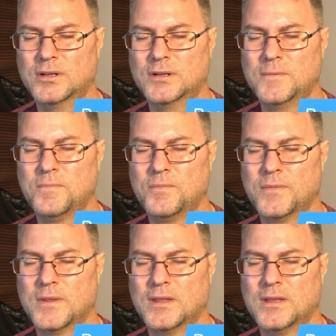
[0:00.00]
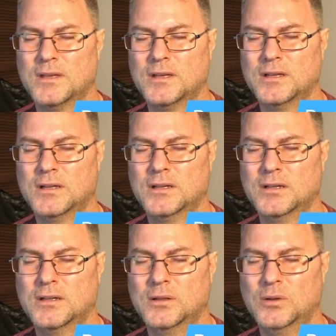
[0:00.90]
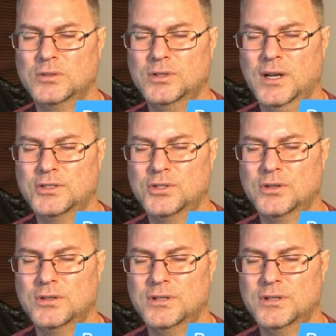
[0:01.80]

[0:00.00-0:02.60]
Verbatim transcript: Lord, touch her in the name of Jesus, God.